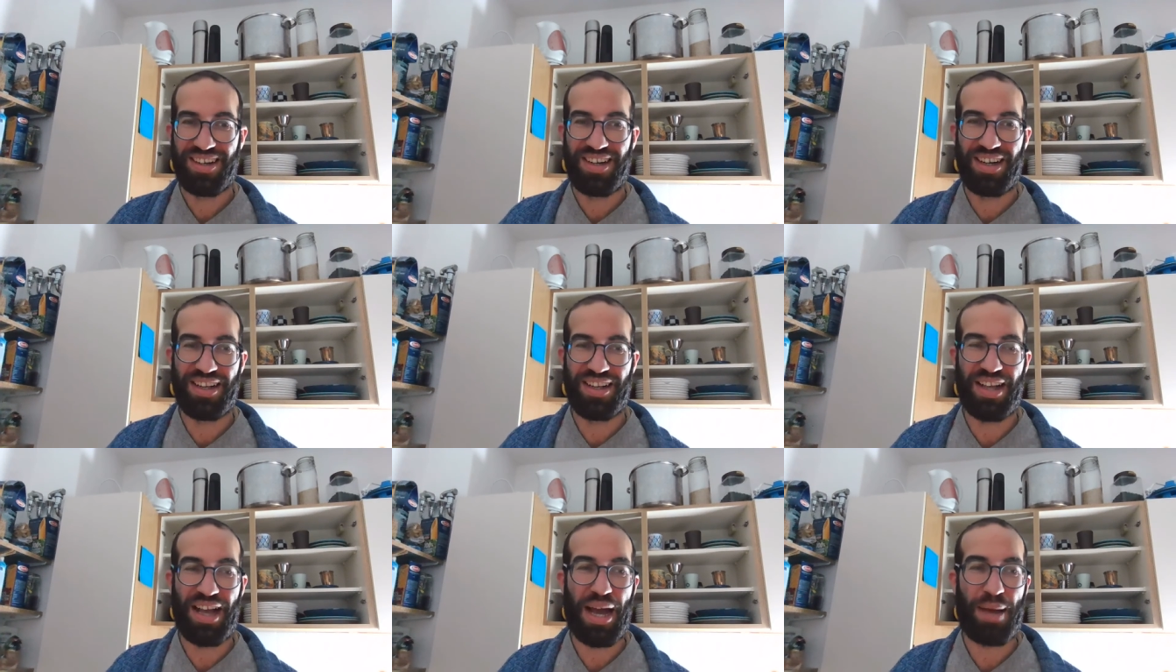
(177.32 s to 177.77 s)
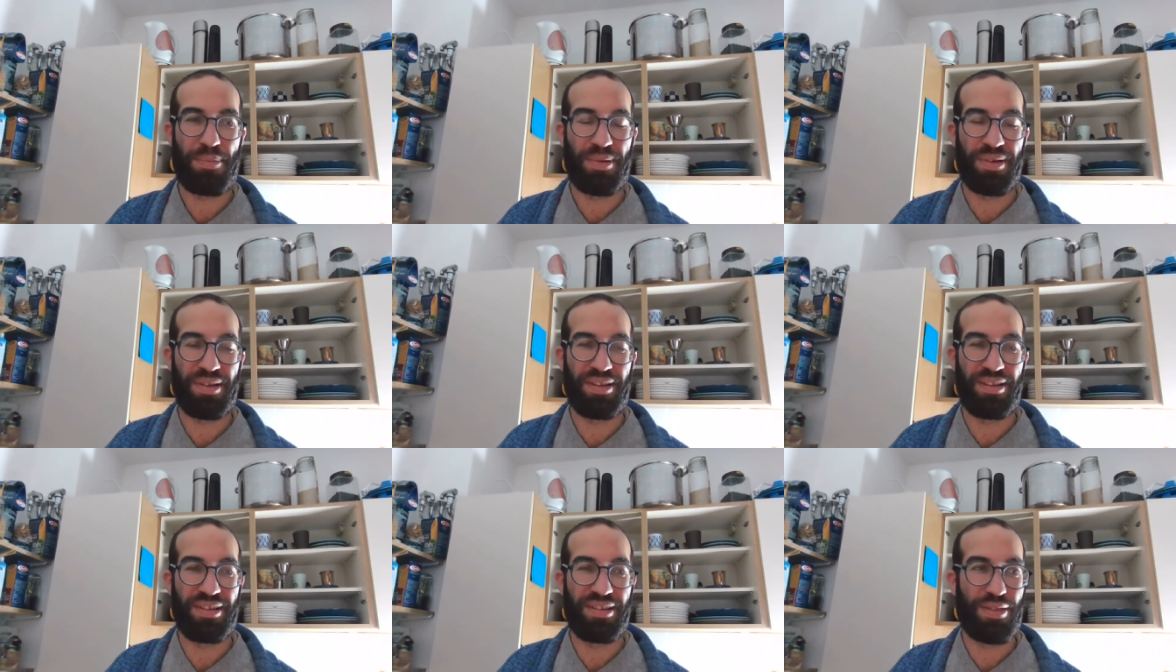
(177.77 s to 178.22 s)
And
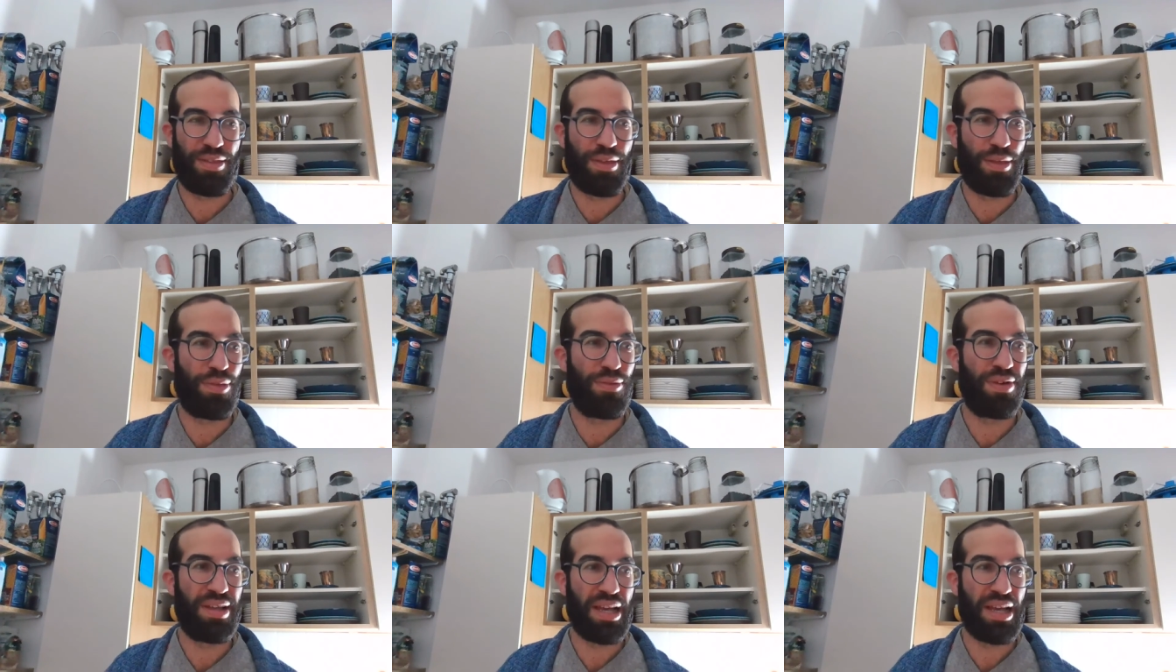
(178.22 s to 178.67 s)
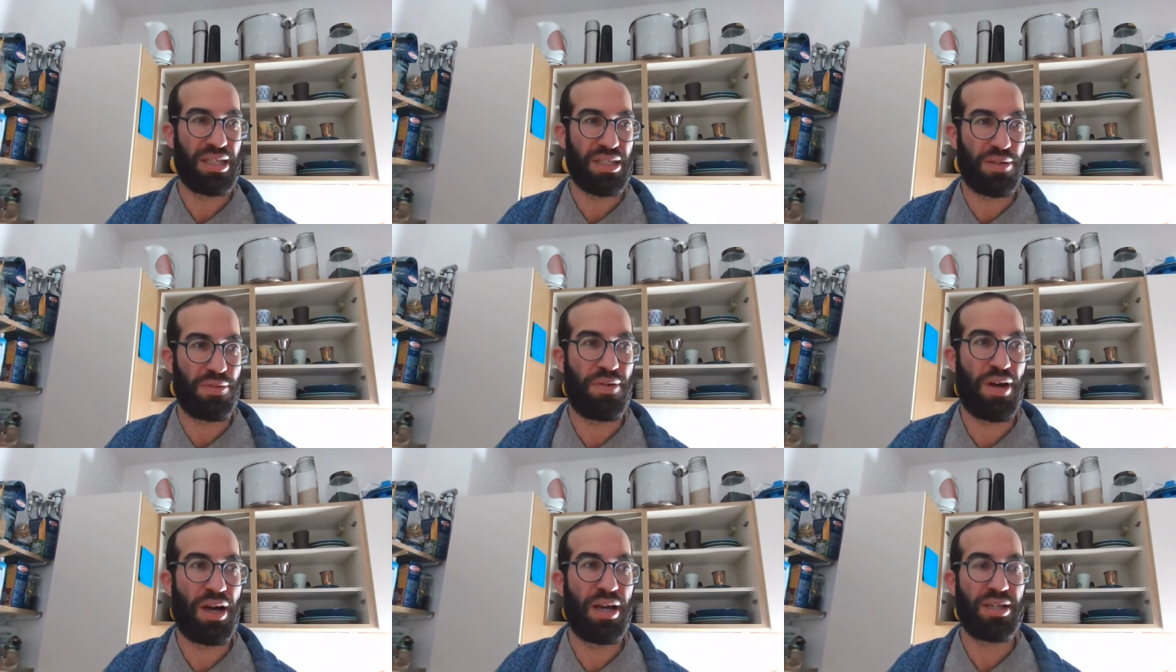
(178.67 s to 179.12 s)
happened the three
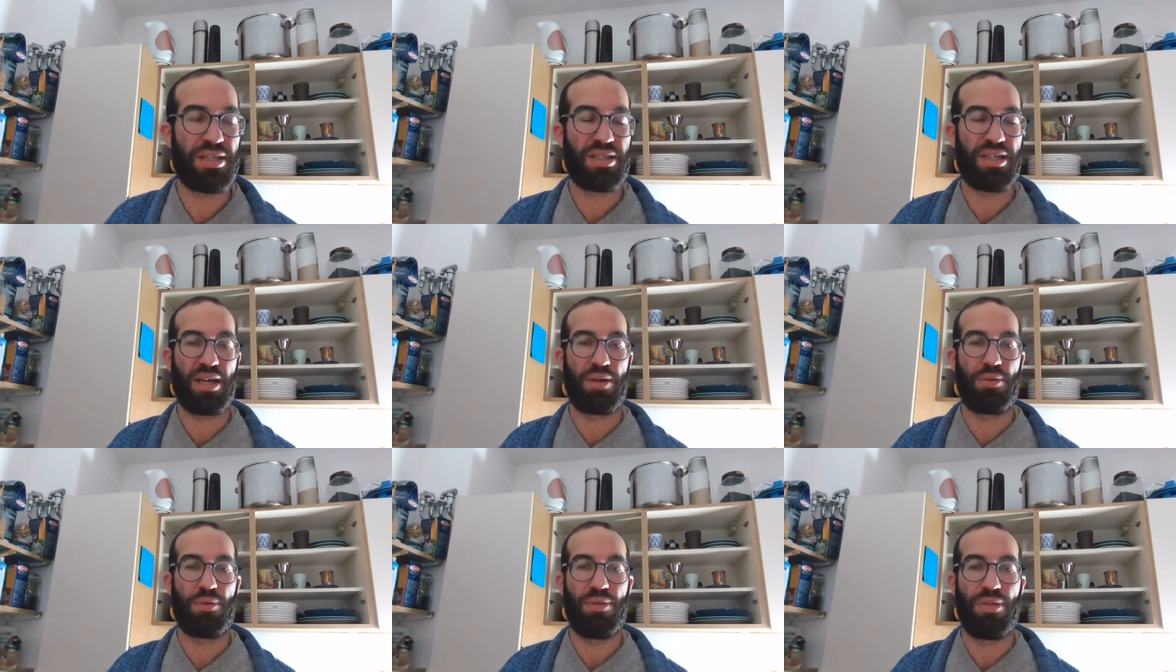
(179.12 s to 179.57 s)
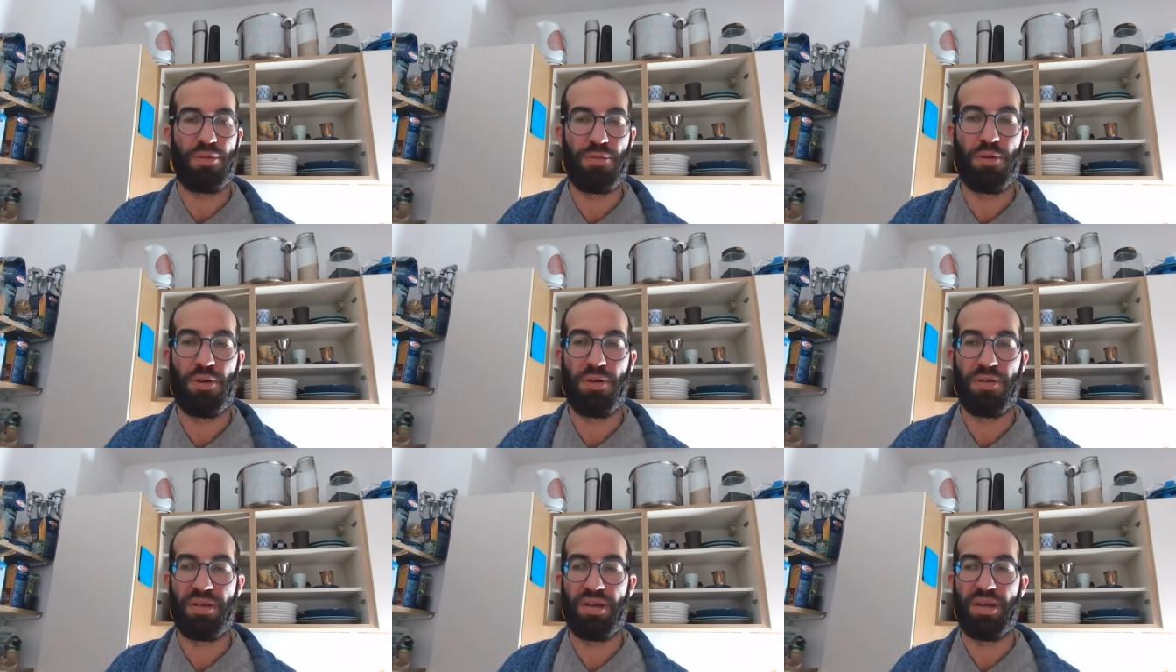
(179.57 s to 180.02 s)
days of fasting were the
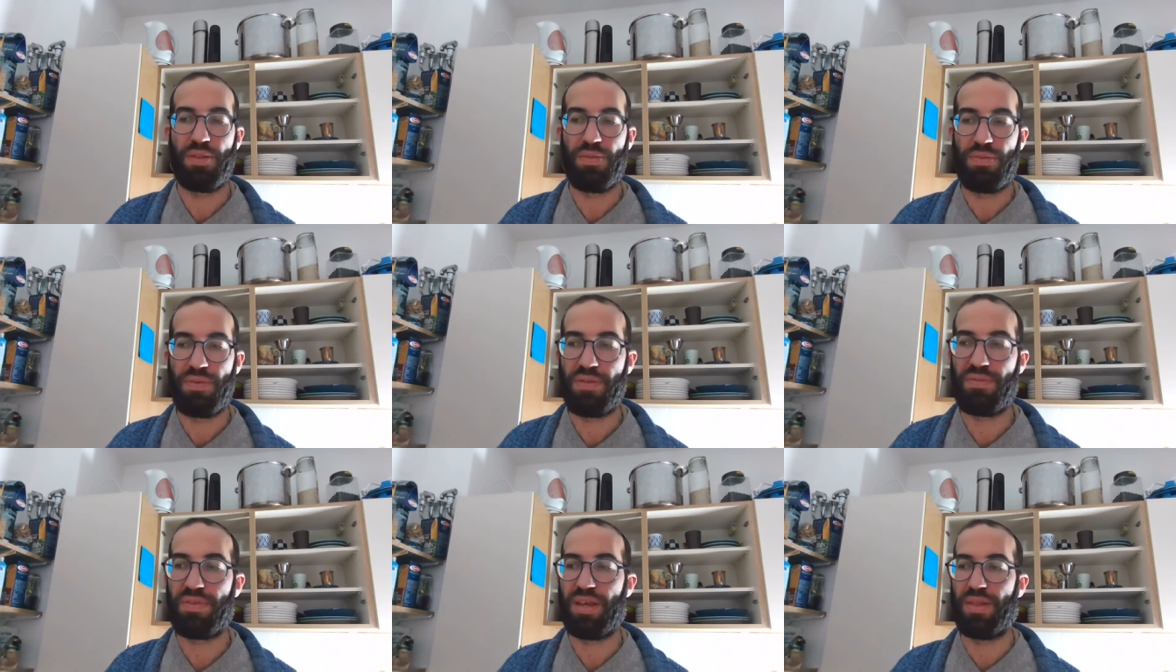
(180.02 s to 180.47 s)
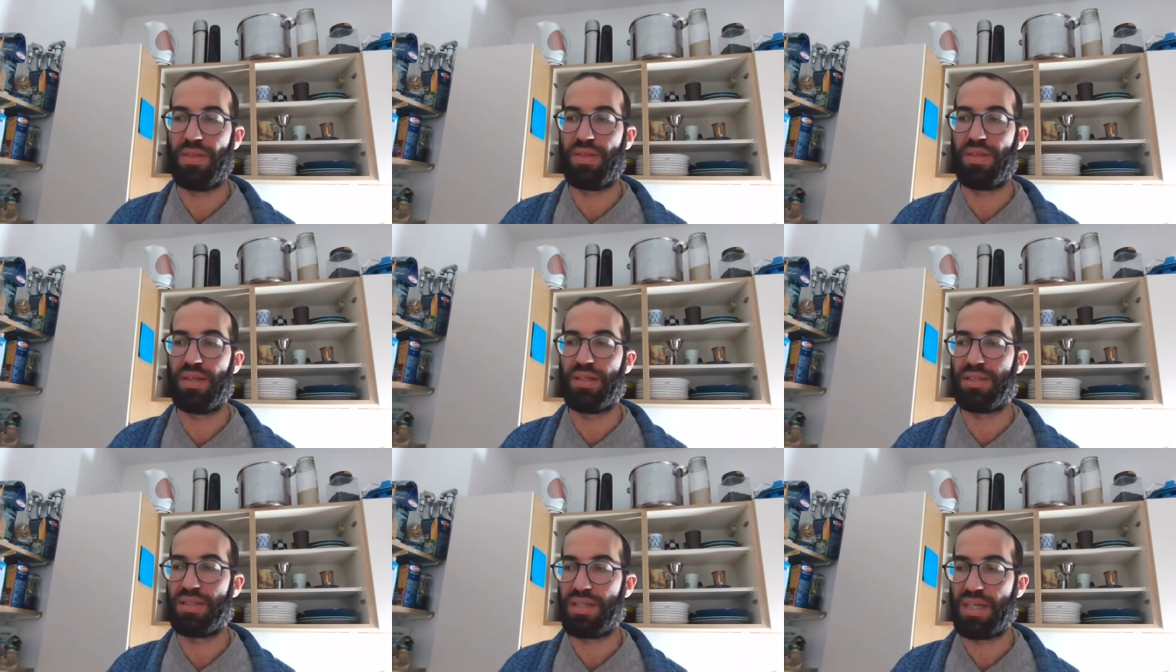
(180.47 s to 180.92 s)
14th,
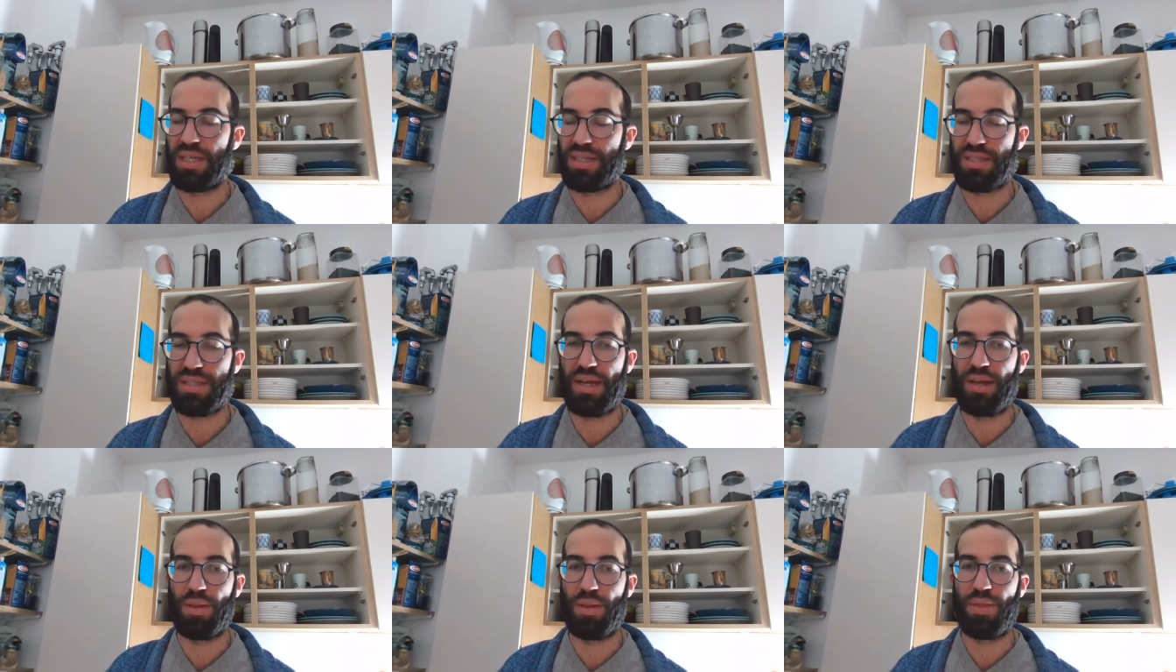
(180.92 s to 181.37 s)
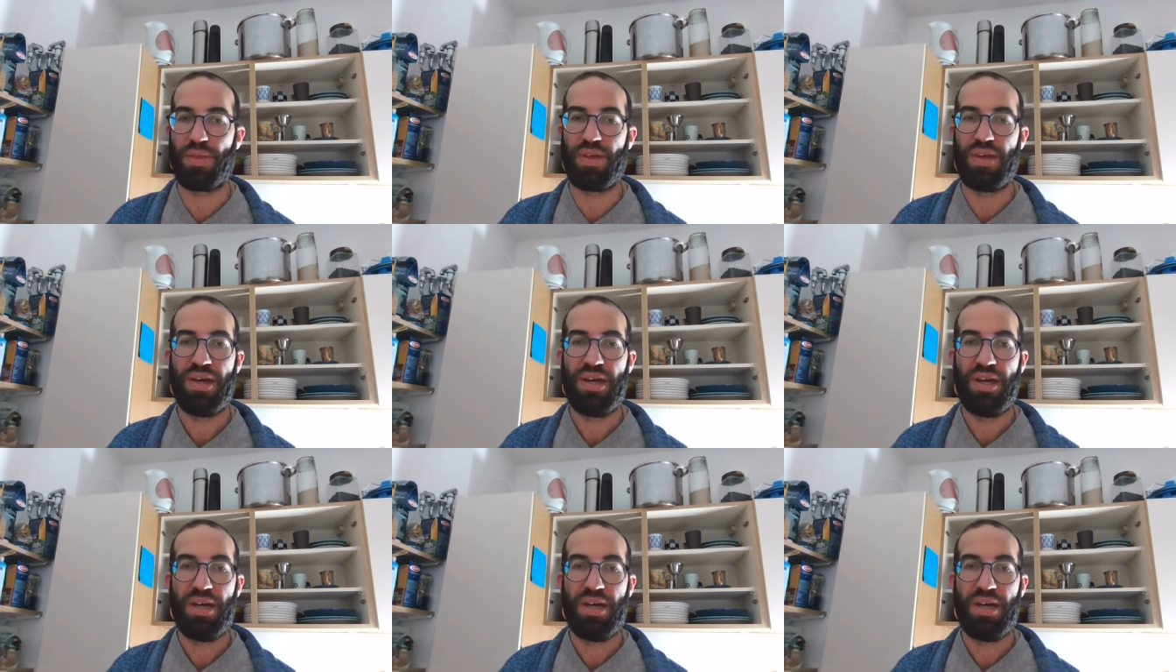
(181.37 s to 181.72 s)
15th, and 16th